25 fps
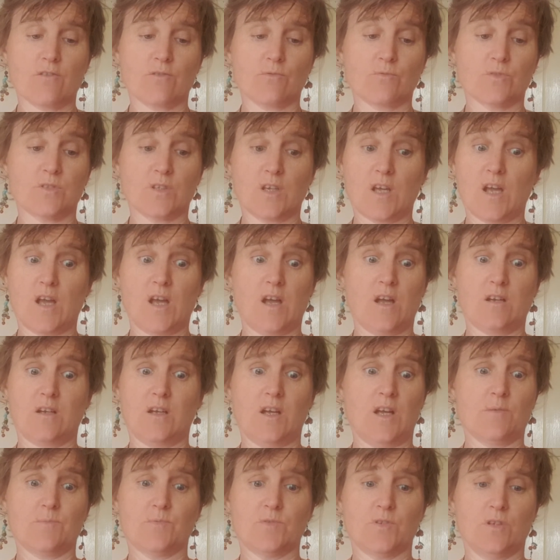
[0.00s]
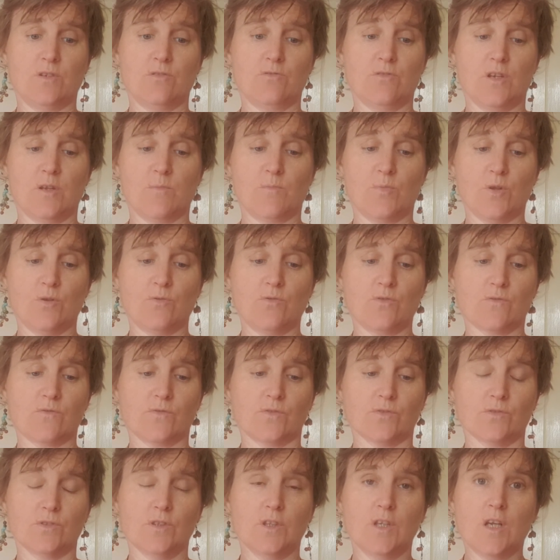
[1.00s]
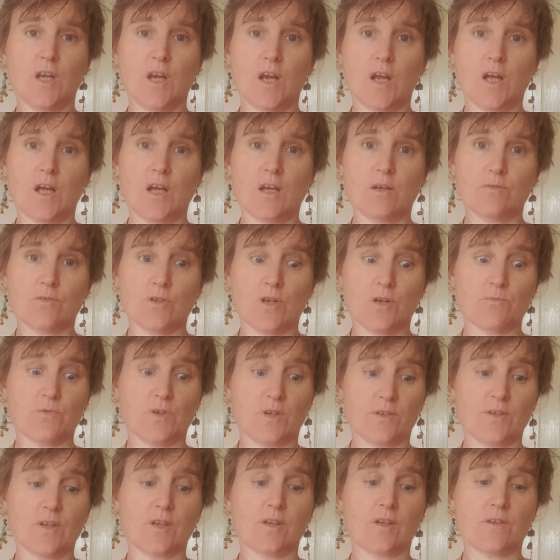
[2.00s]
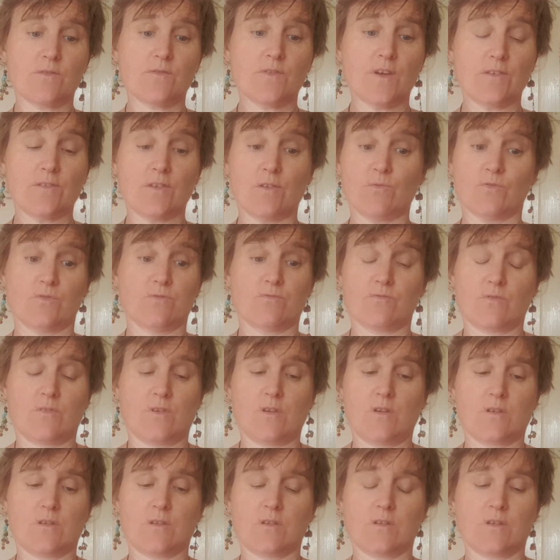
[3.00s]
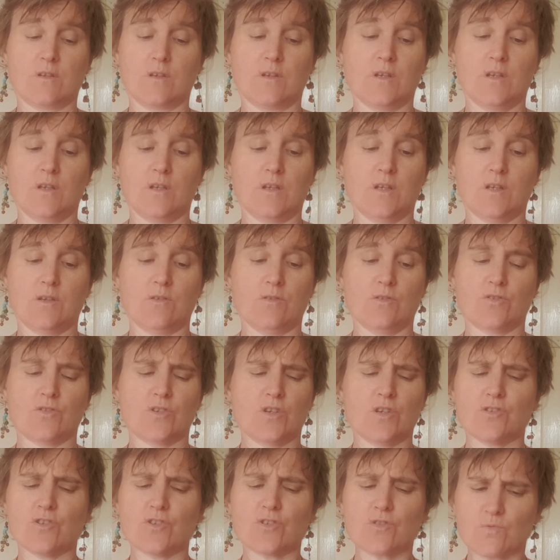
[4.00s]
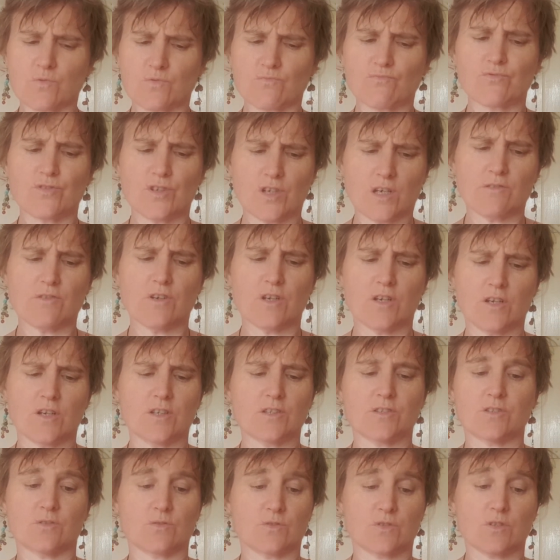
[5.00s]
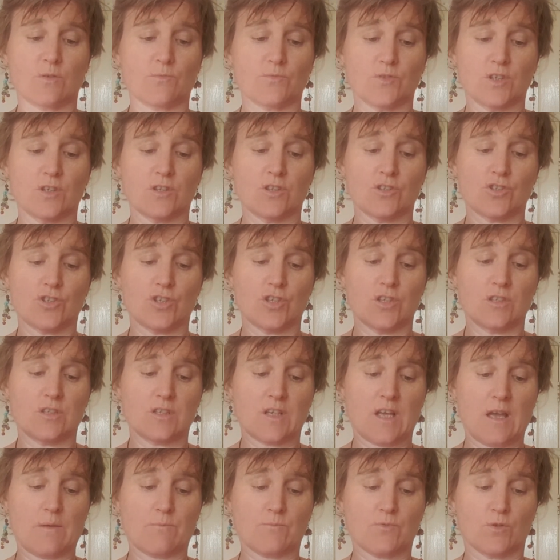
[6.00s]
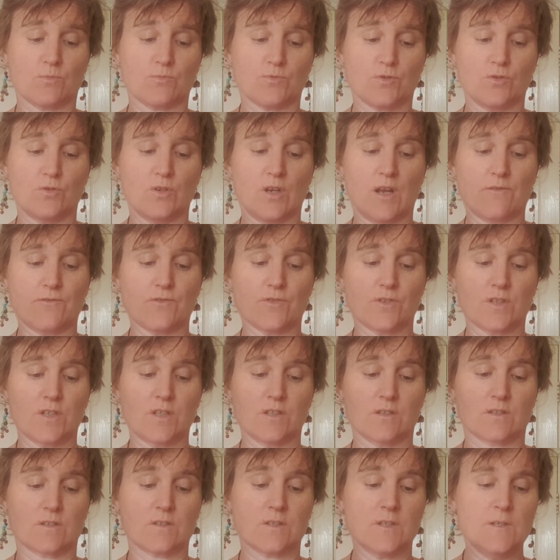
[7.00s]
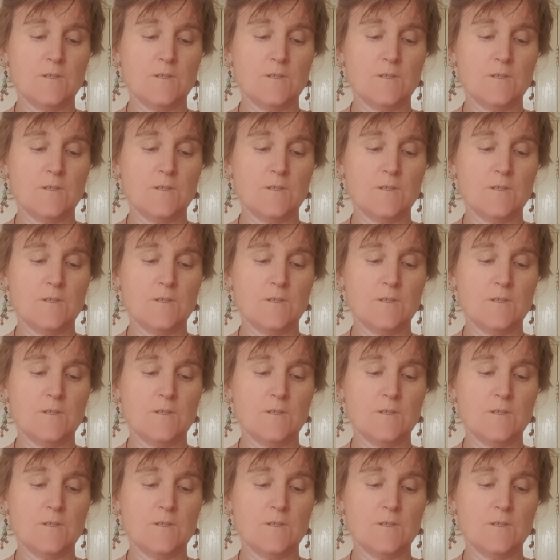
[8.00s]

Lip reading: It was absolutely beautiful. And then I found that was, it just was really, really nice. So it's something that she's kept up doing ever since.